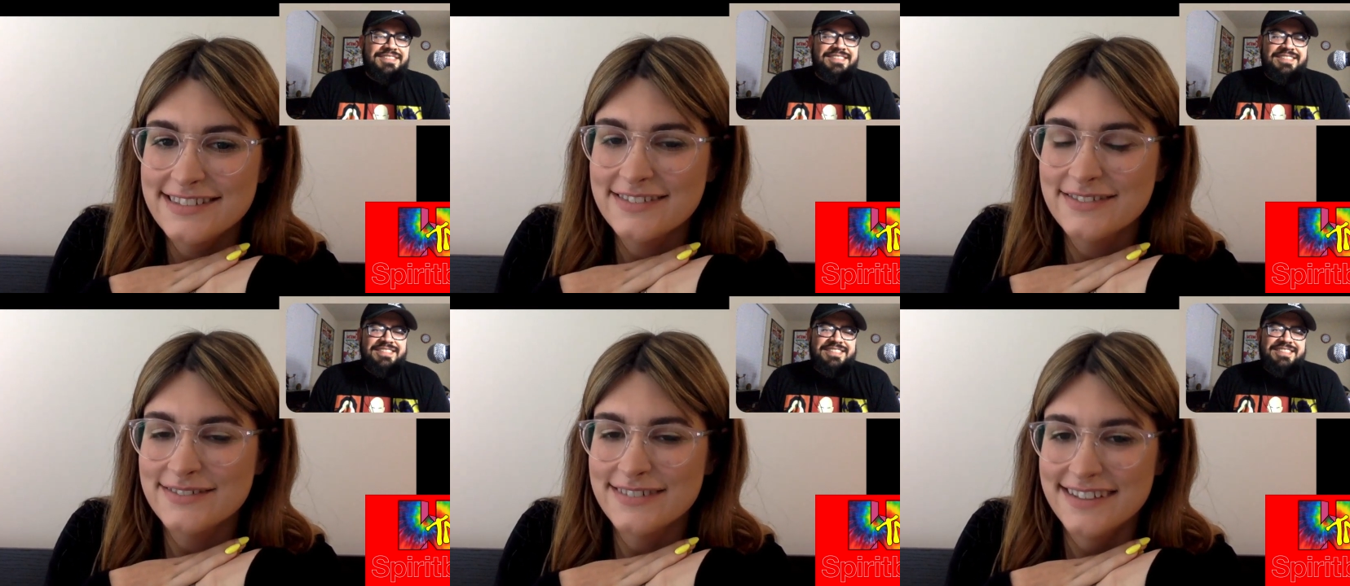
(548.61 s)

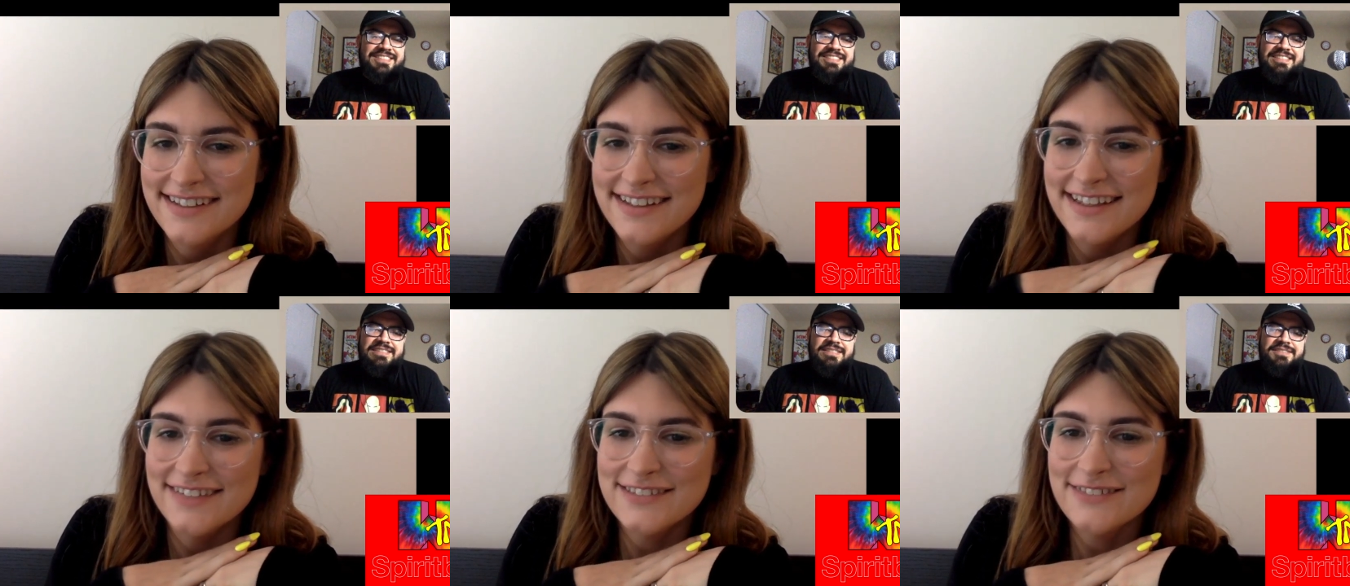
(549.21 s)
Speaker 1: So
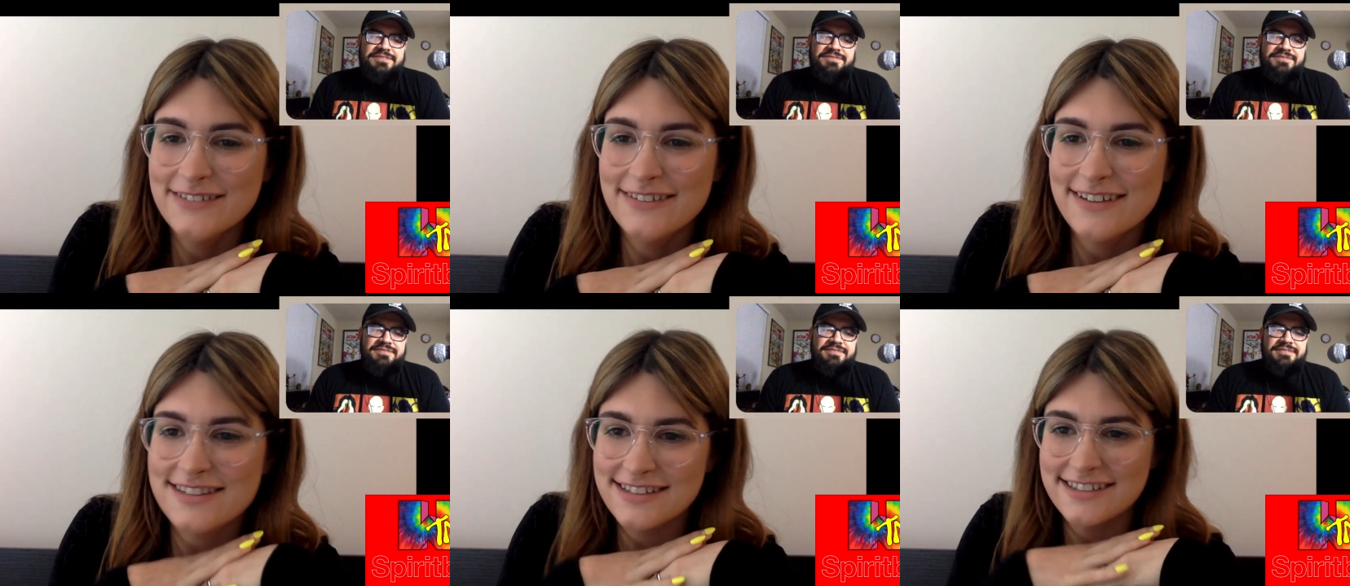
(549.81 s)
if
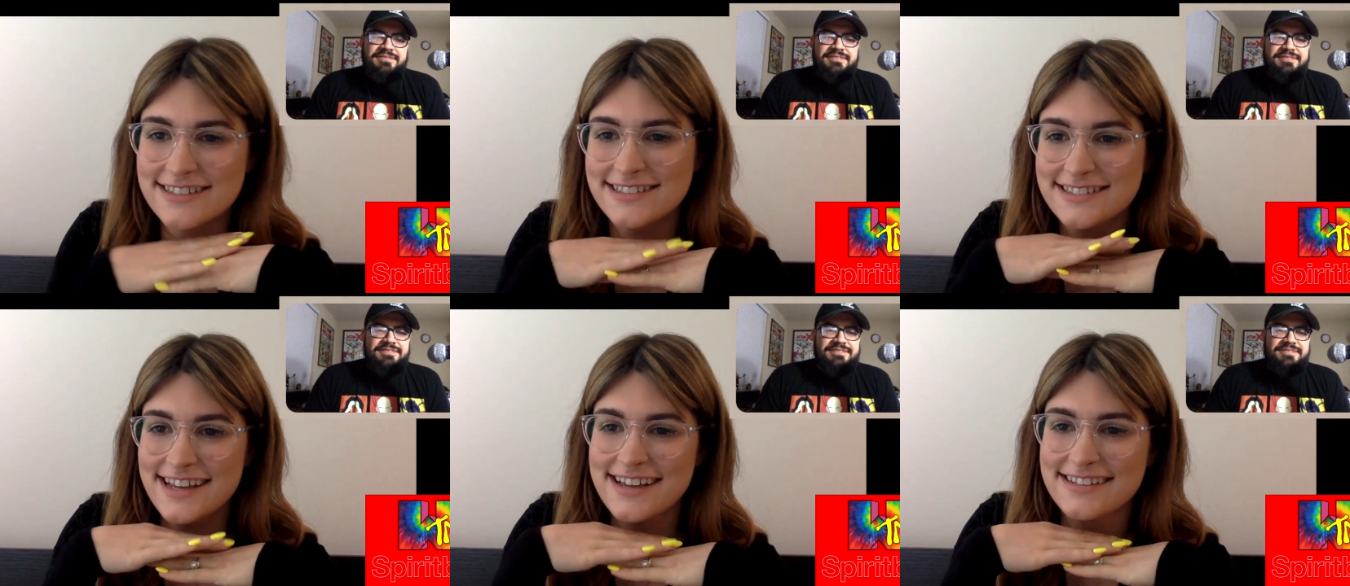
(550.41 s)
someone wants to
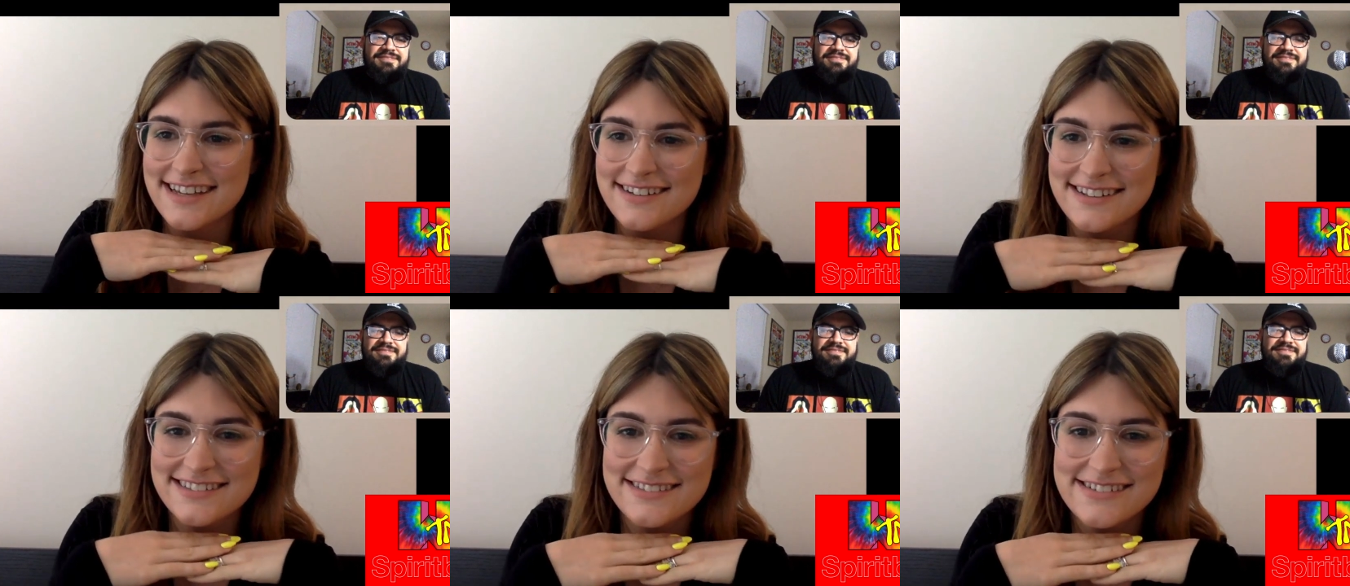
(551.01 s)
just take us
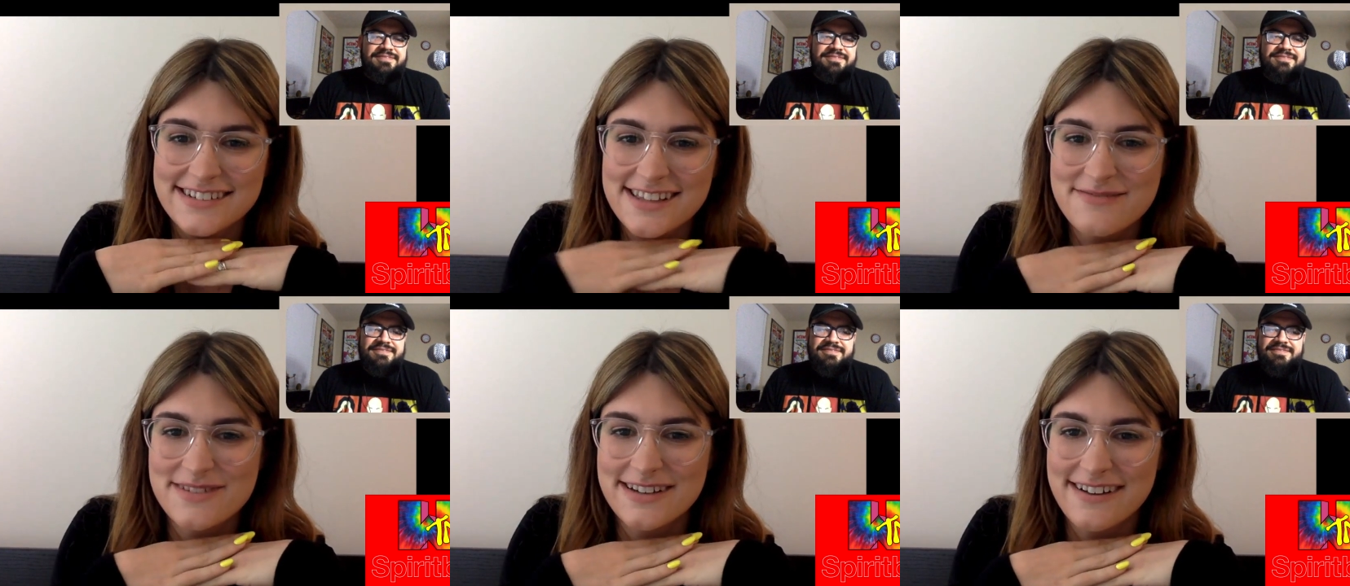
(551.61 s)
out on tour,
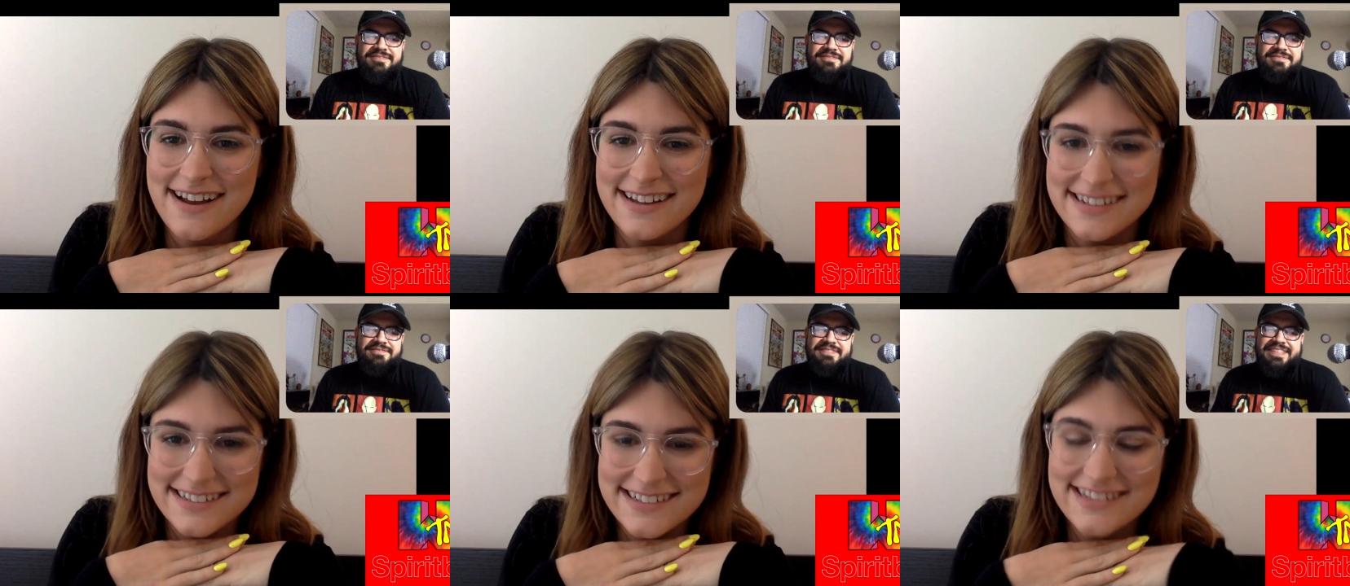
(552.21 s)
that would be
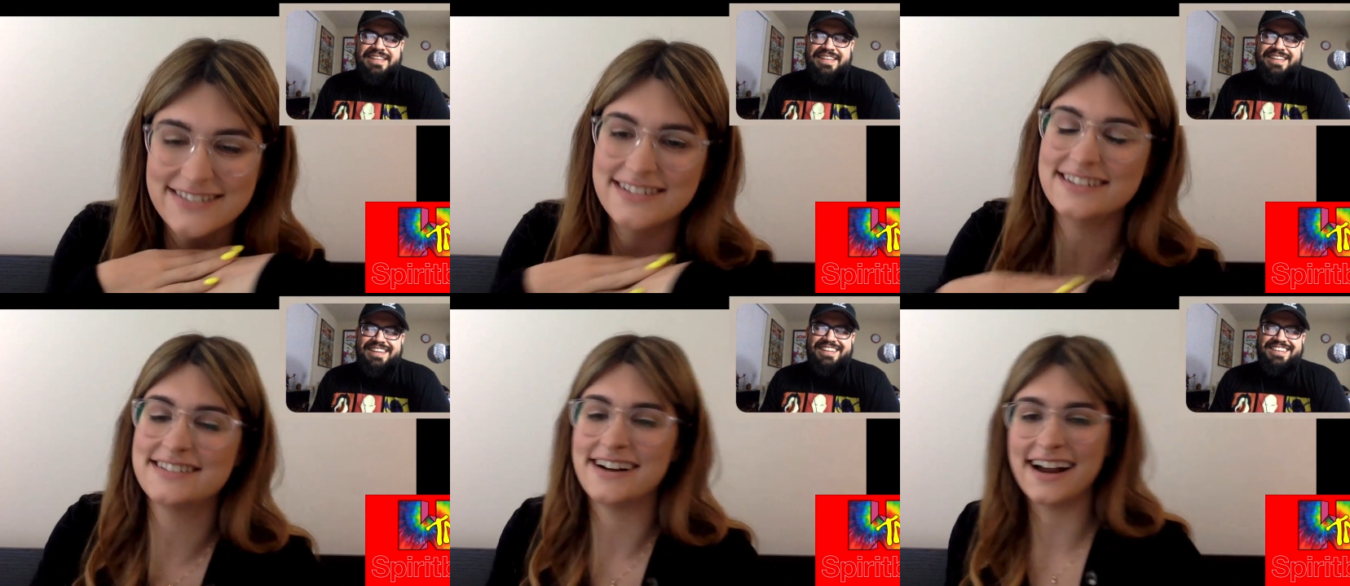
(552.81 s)
great. So
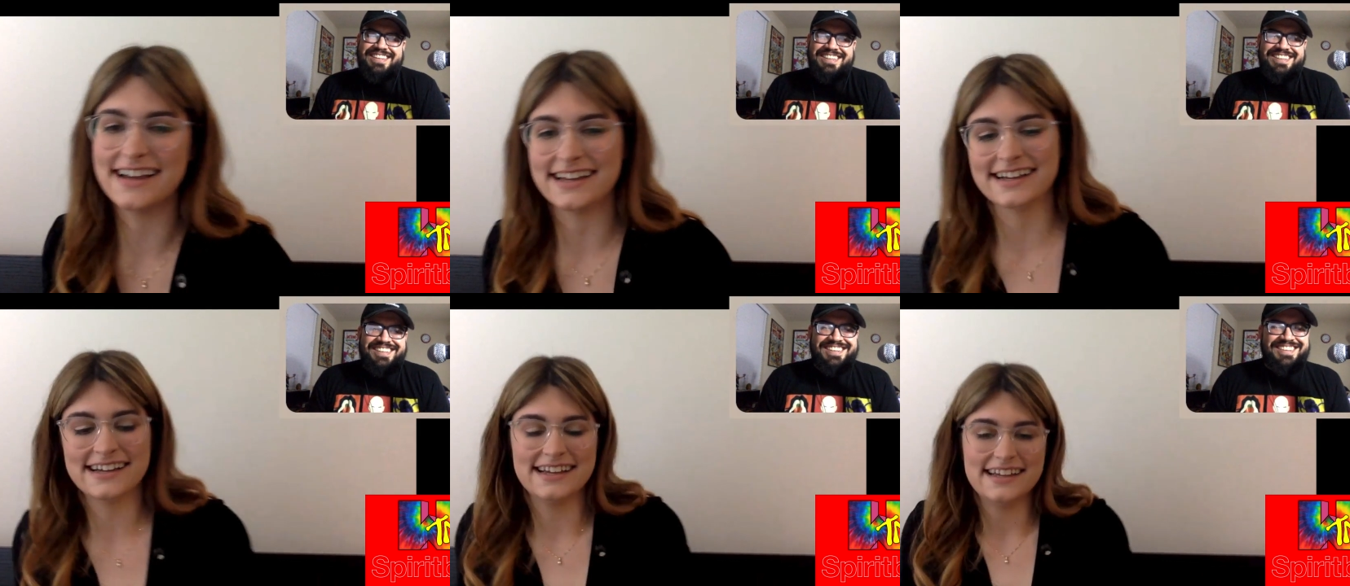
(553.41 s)
we're
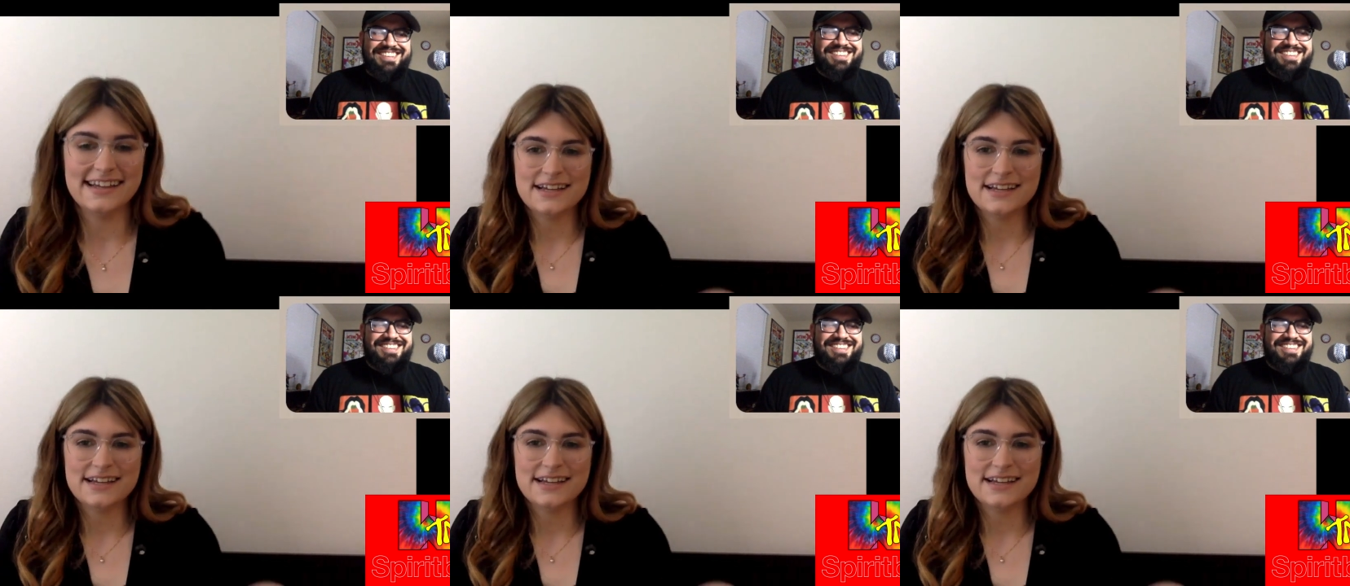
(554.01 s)
trying.